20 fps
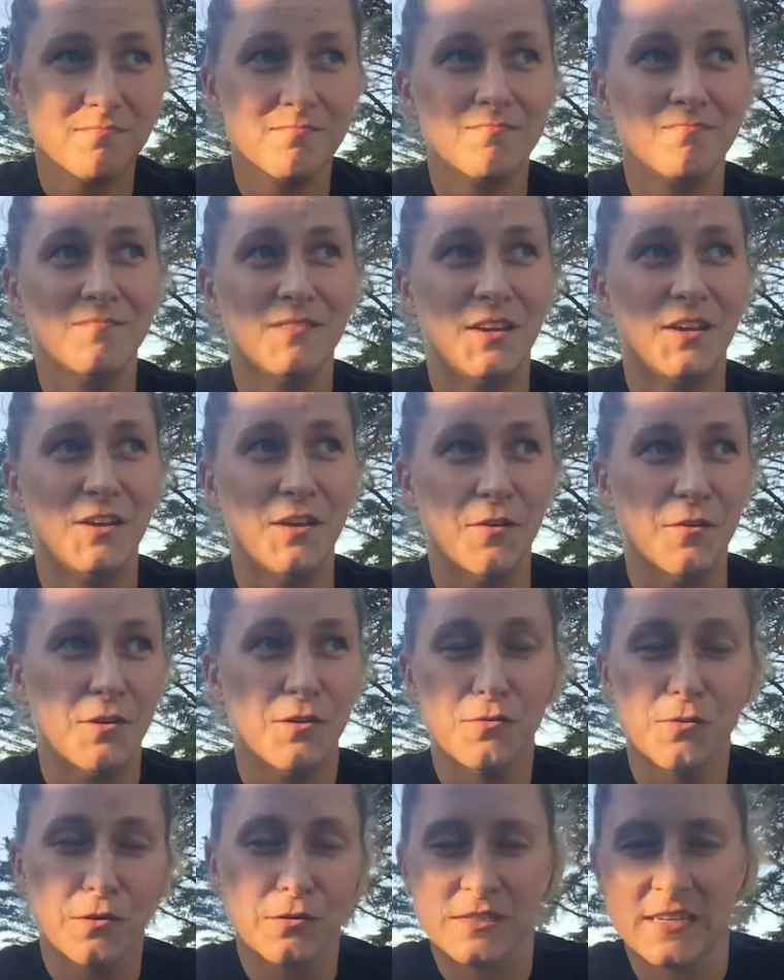you
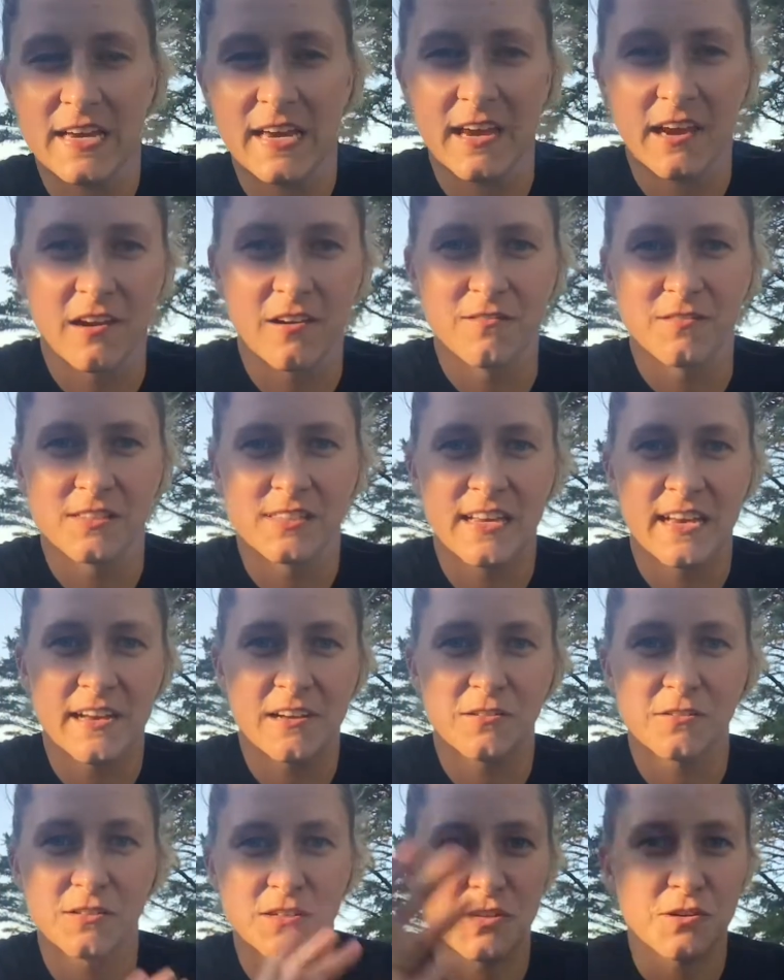go take care of the
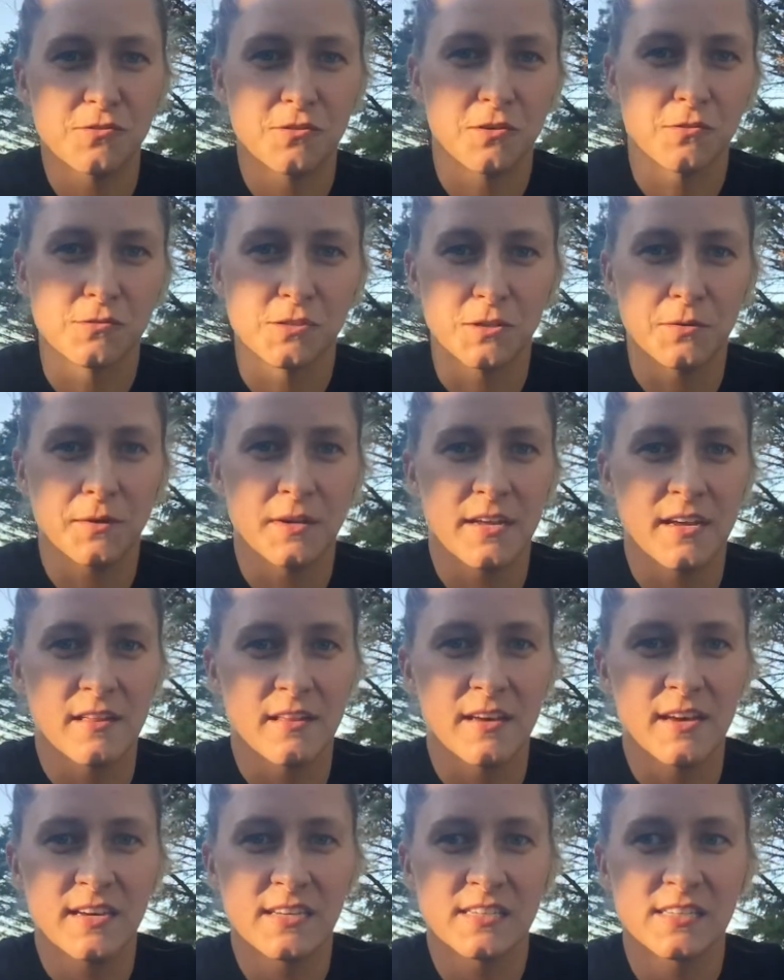sales and you don't do any of
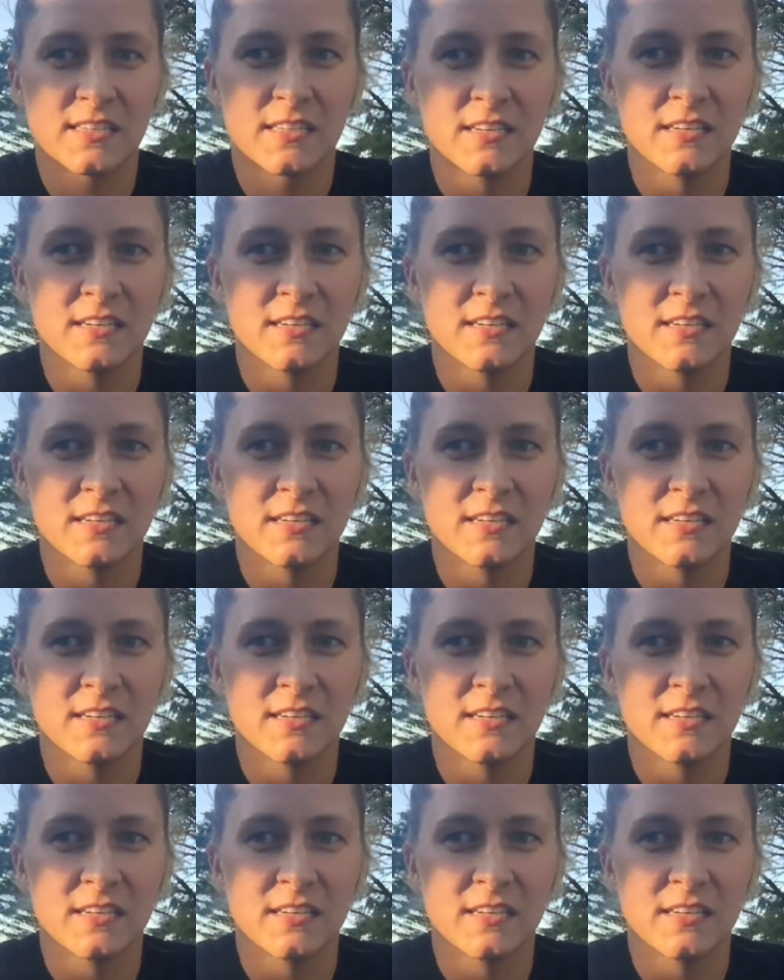this?